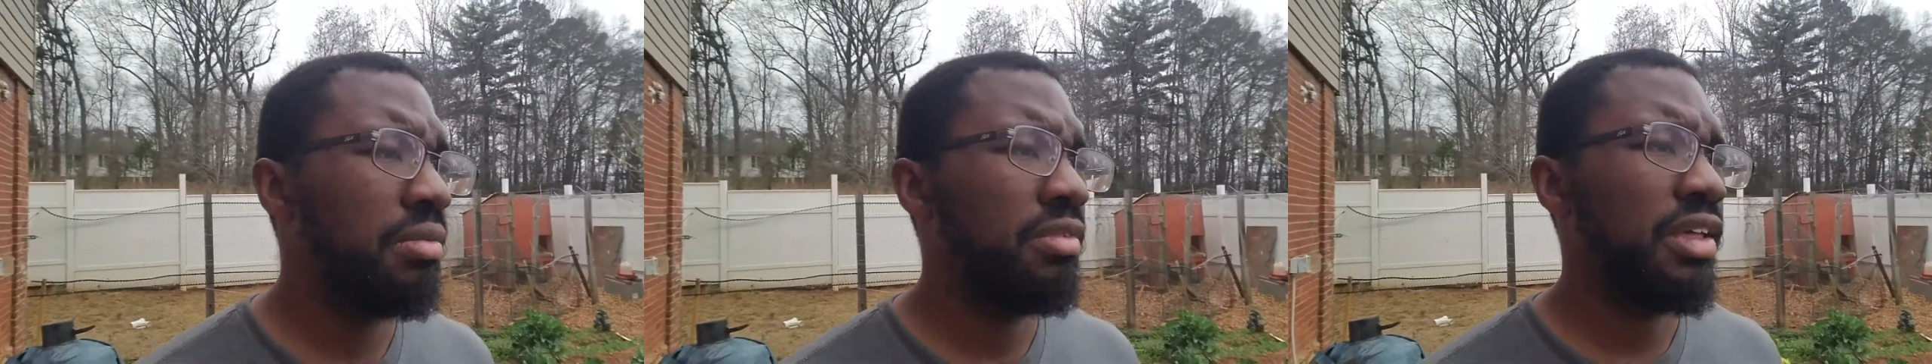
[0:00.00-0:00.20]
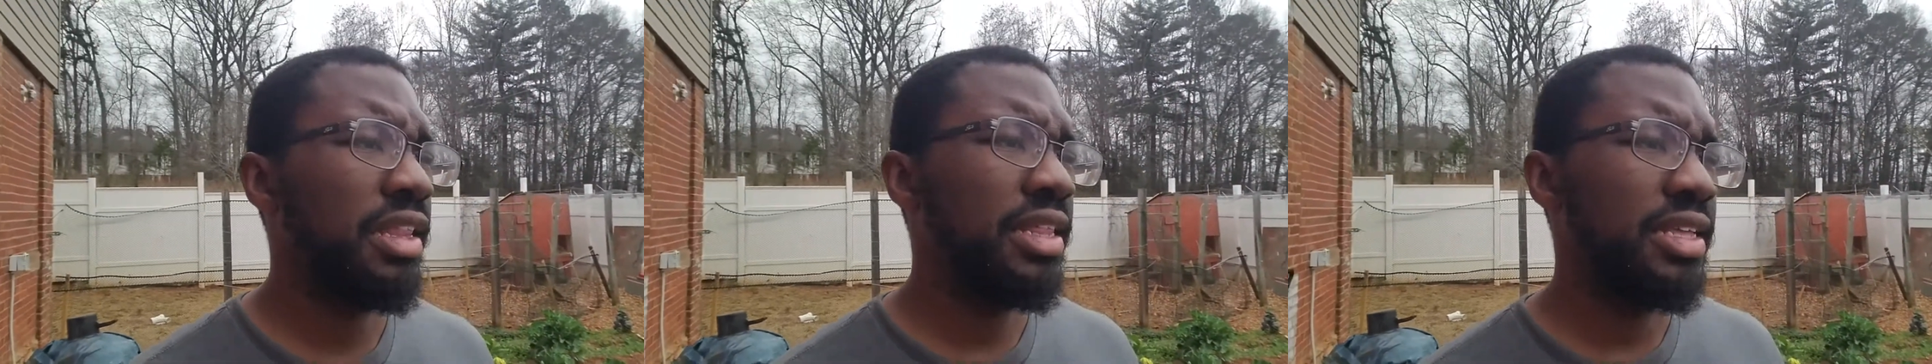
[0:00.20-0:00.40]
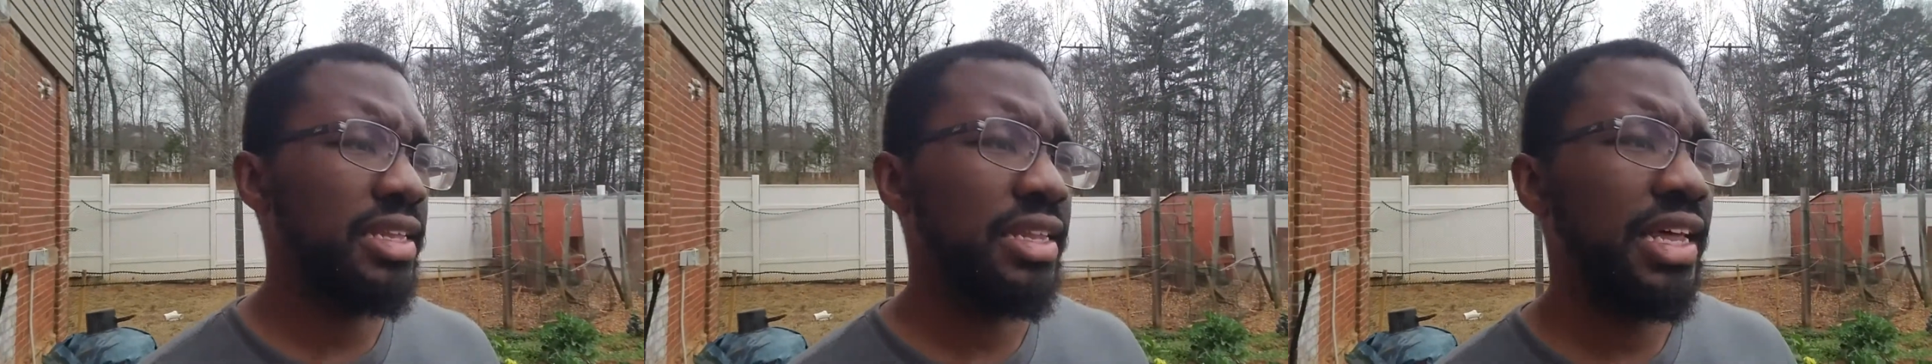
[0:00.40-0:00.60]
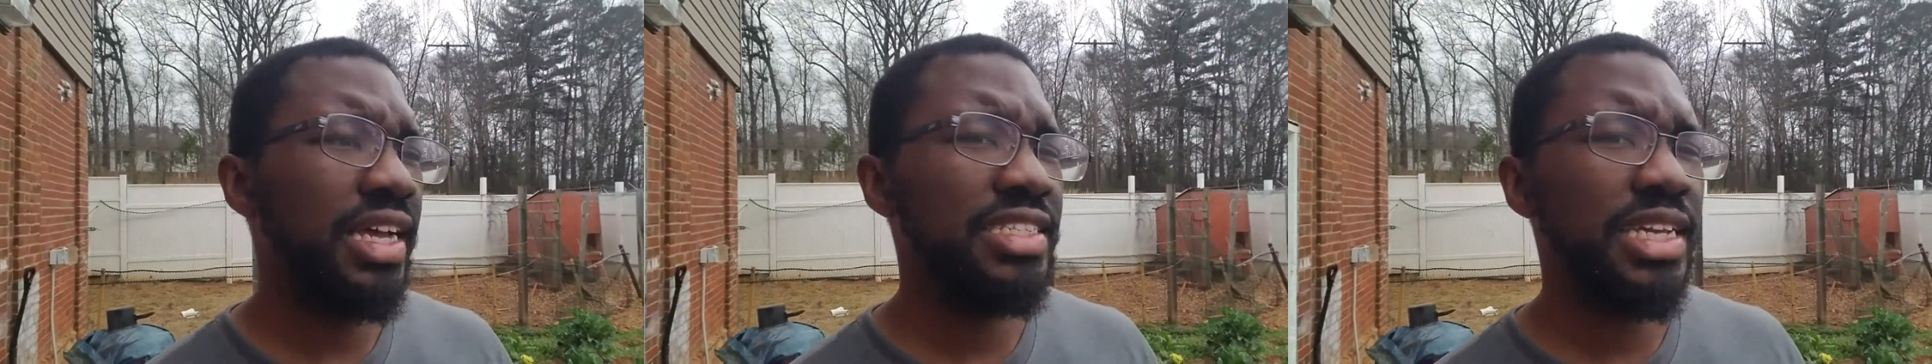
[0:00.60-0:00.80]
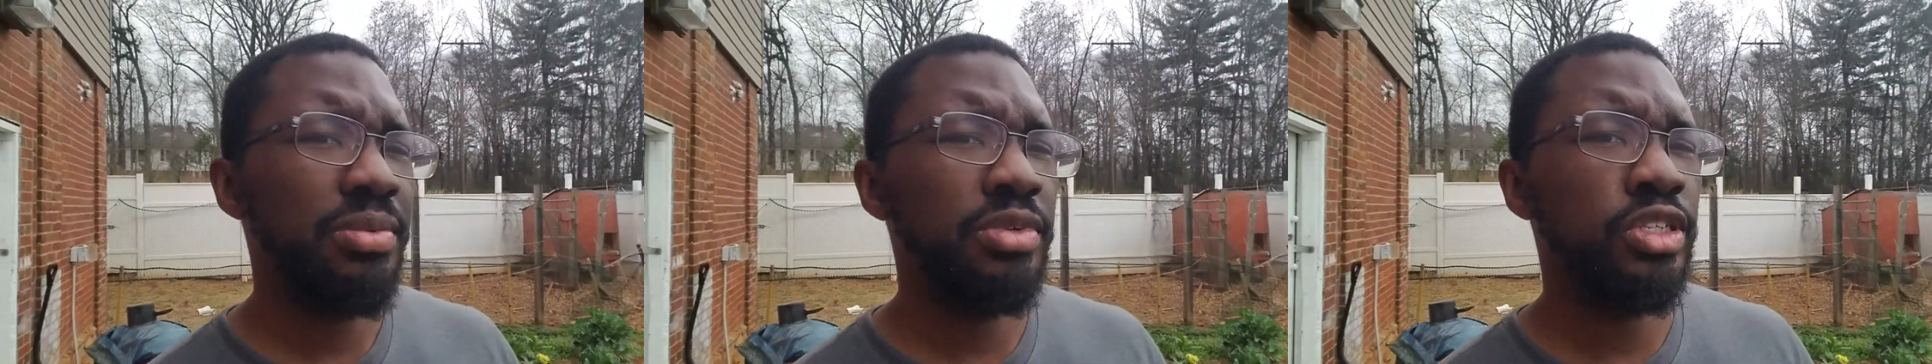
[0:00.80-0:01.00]
think the last
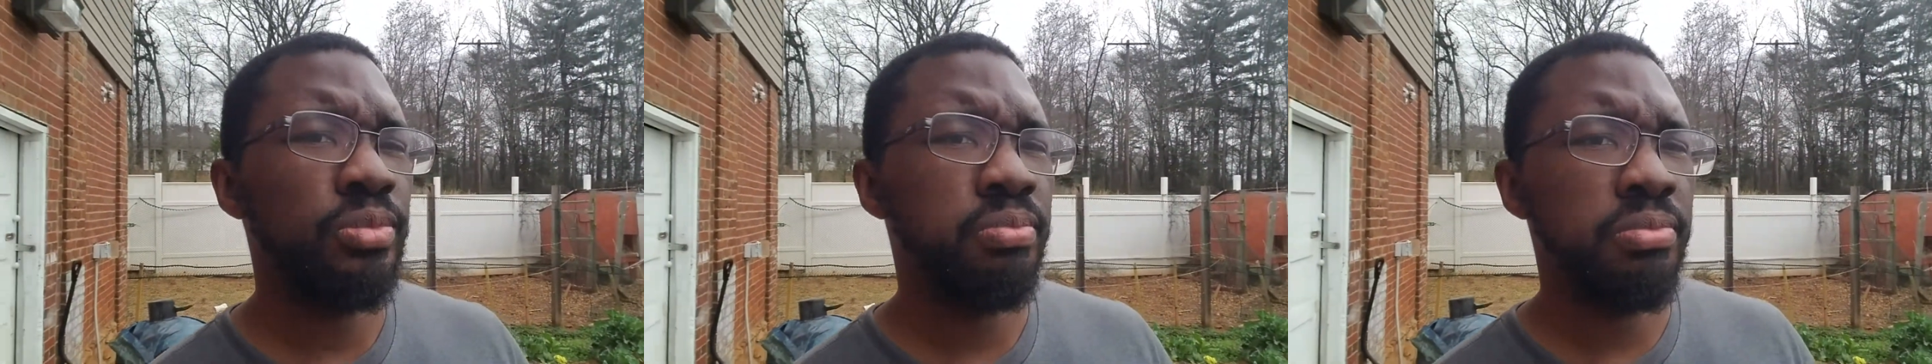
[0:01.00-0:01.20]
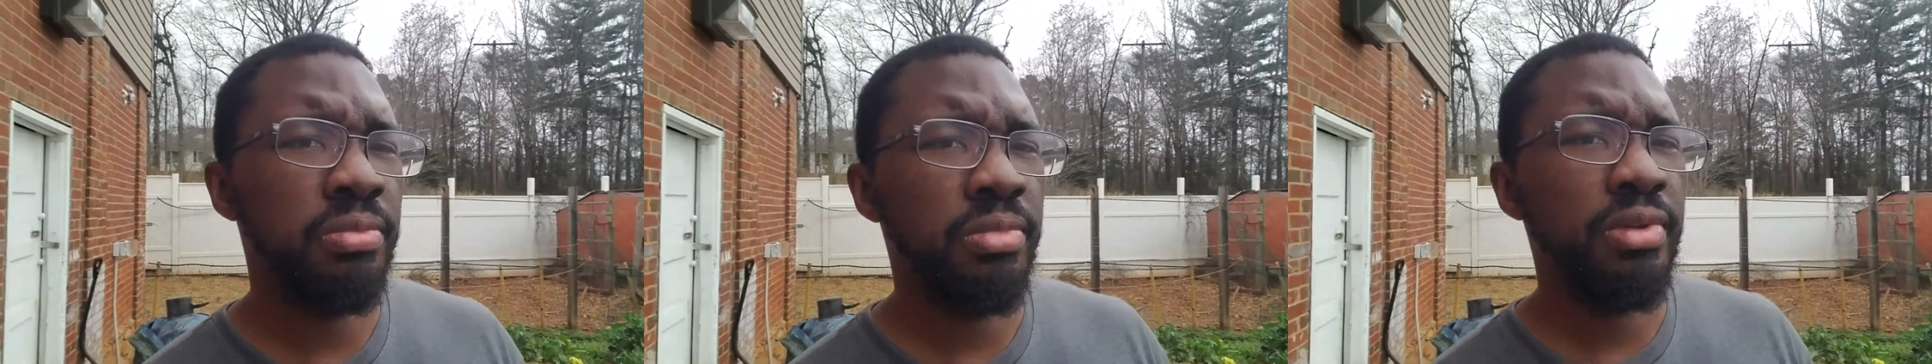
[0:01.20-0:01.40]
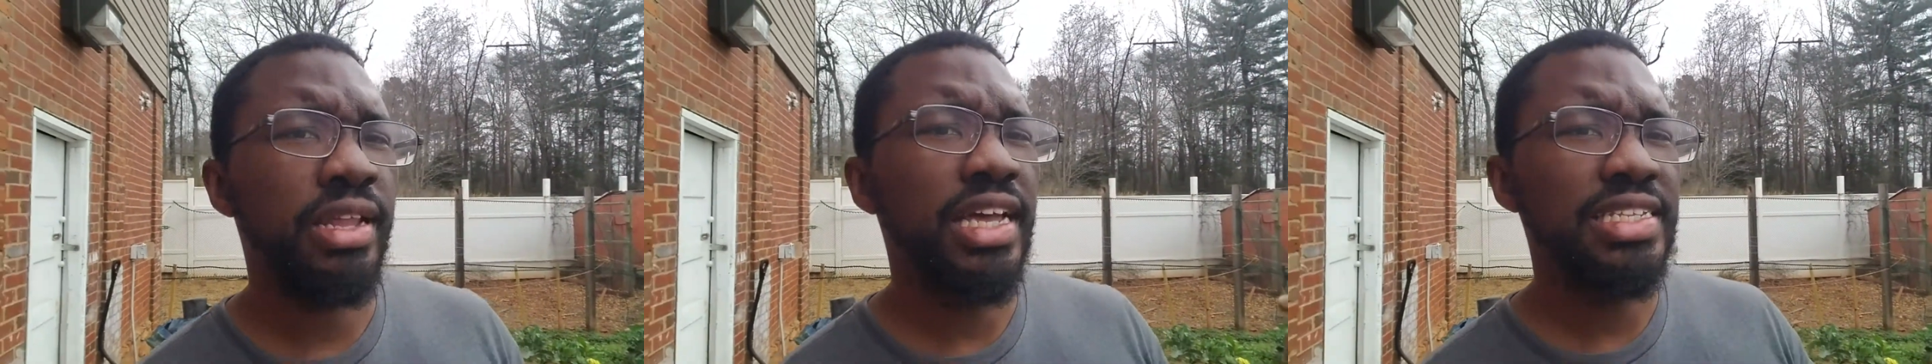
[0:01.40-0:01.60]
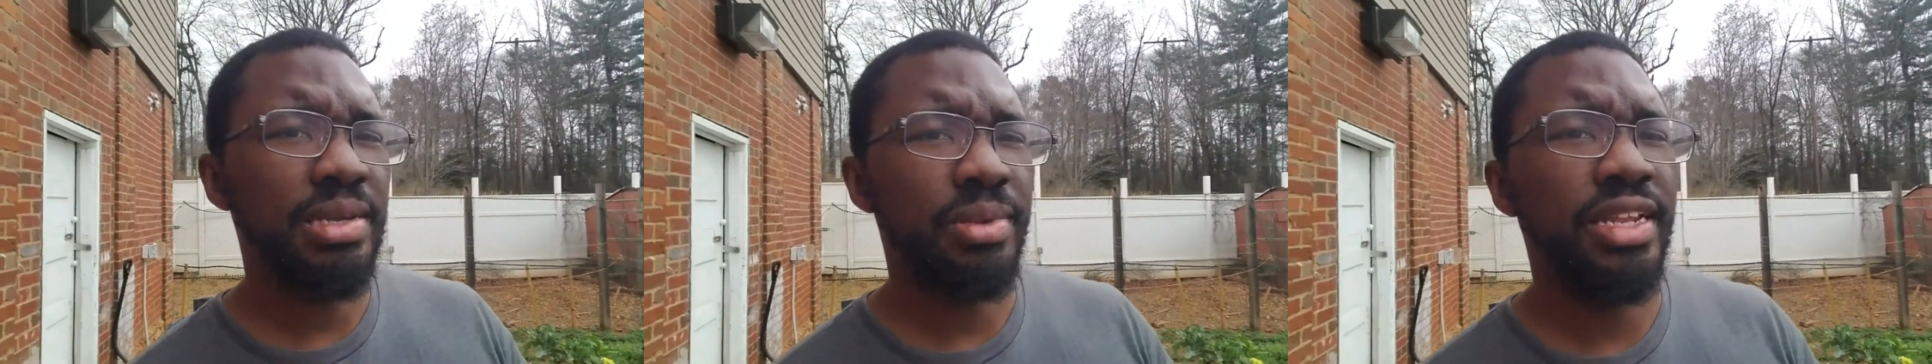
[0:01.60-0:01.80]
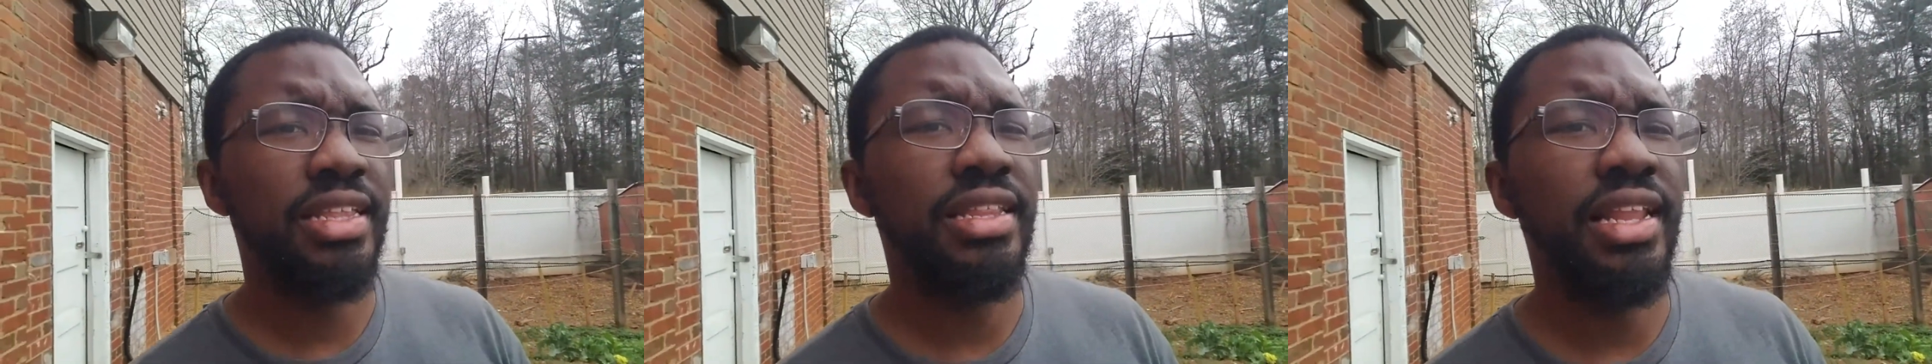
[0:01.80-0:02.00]
time I
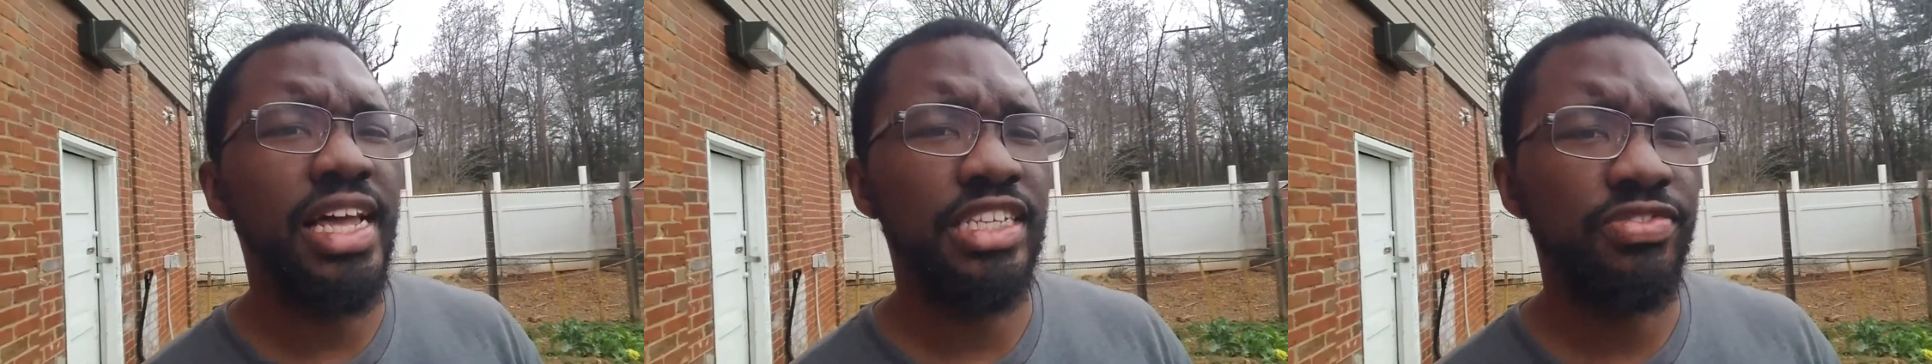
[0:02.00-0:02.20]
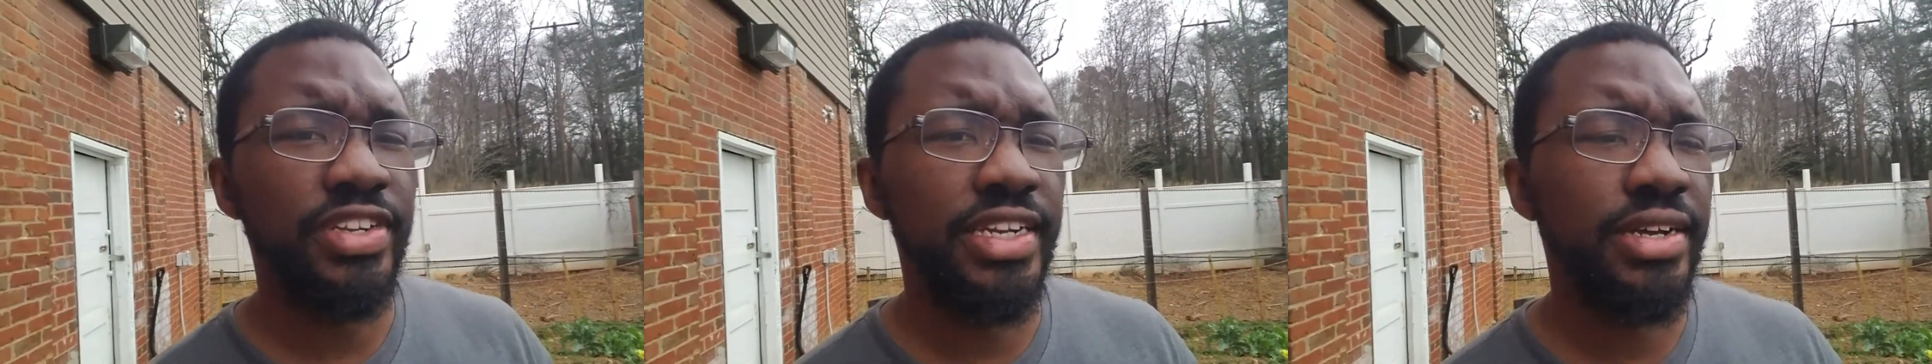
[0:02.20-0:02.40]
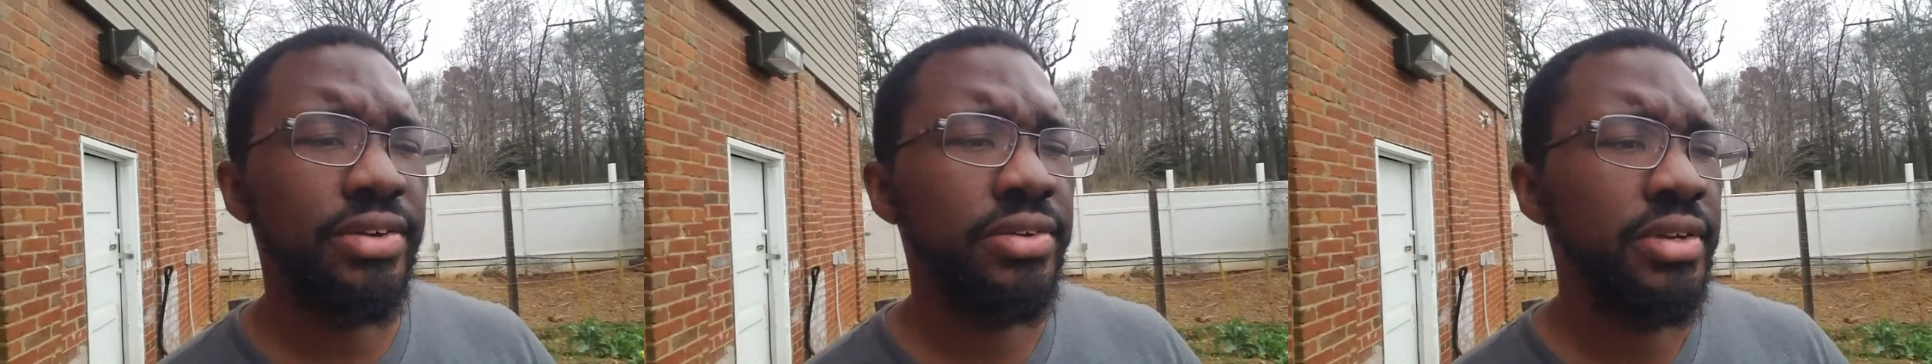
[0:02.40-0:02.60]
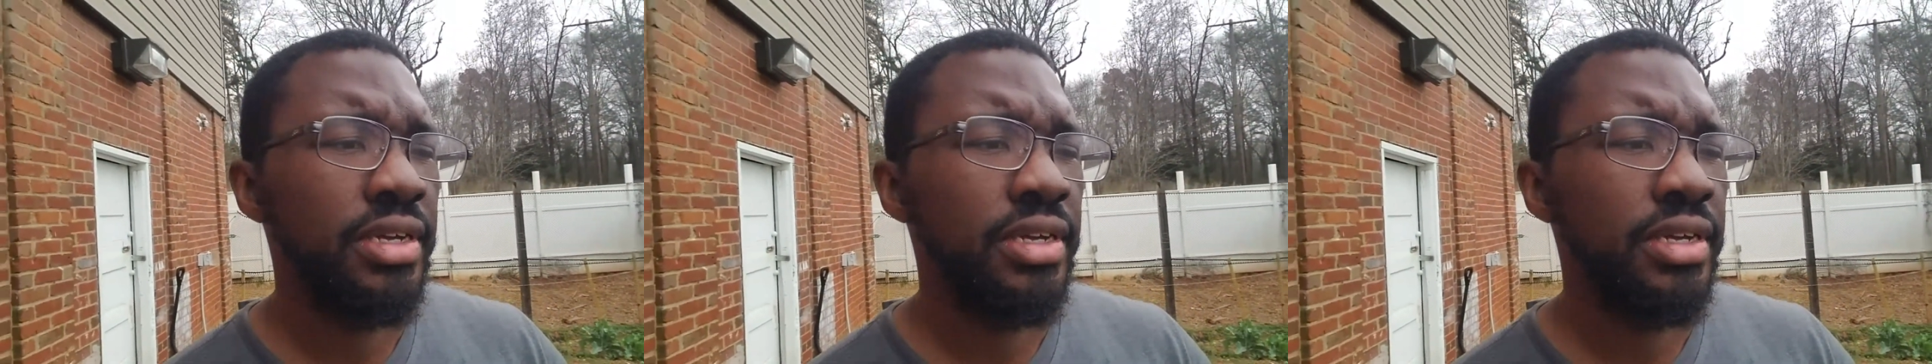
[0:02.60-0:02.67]
did the last video,